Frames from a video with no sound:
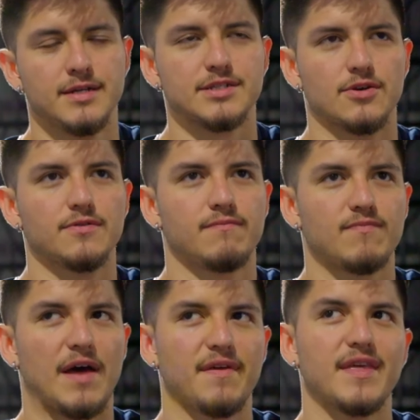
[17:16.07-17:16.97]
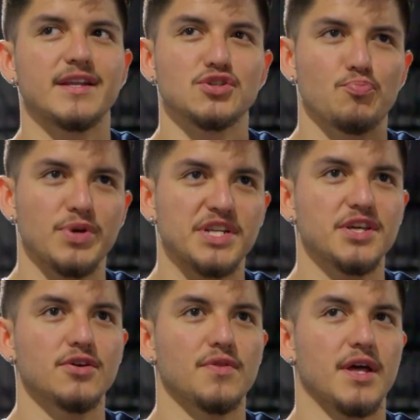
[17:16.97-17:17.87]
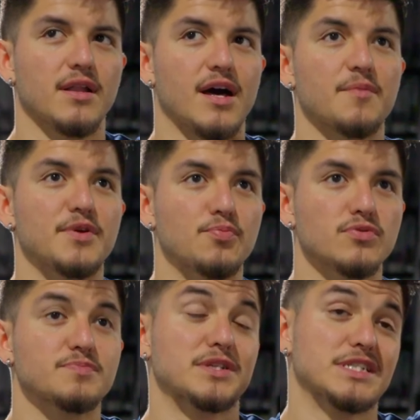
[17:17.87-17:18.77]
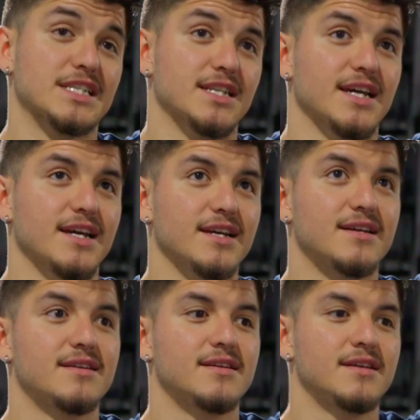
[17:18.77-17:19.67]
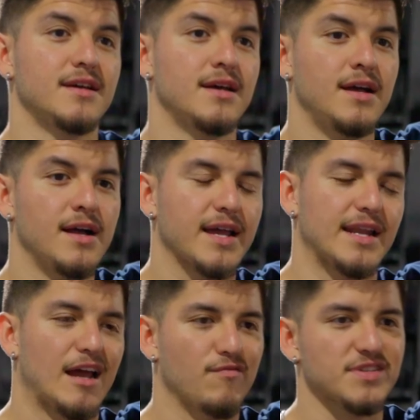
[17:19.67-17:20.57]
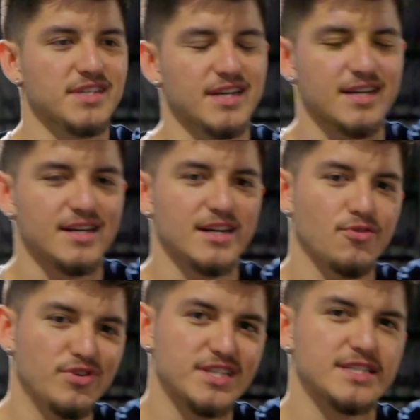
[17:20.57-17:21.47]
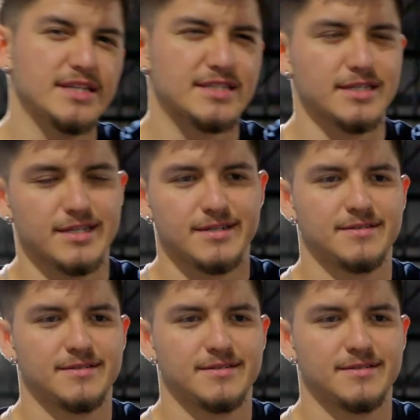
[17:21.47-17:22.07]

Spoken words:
So I think that is a big deal that a lot of people, especially today, can have this like, we just need to